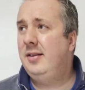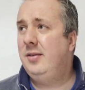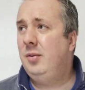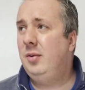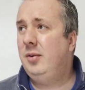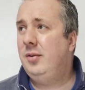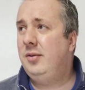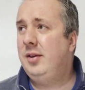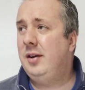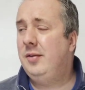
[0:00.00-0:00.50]
what
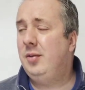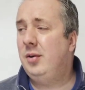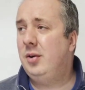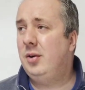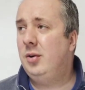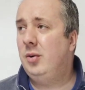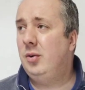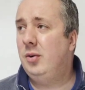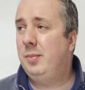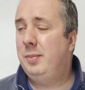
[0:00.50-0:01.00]
was the other one
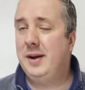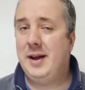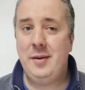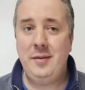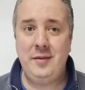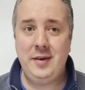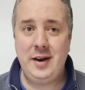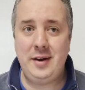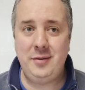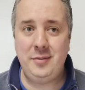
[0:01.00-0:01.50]
called? It began
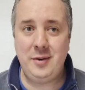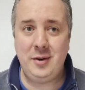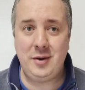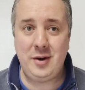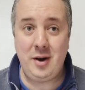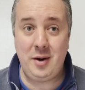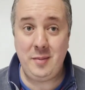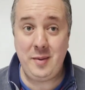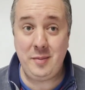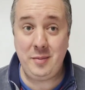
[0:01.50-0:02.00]
with an S as well. I
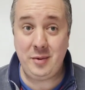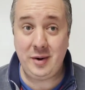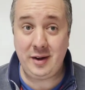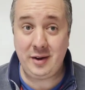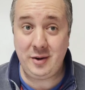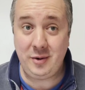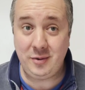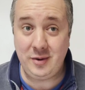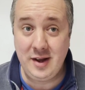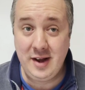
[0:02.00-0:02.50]
can't remember what it
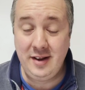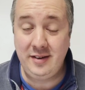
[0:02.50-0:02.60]
called.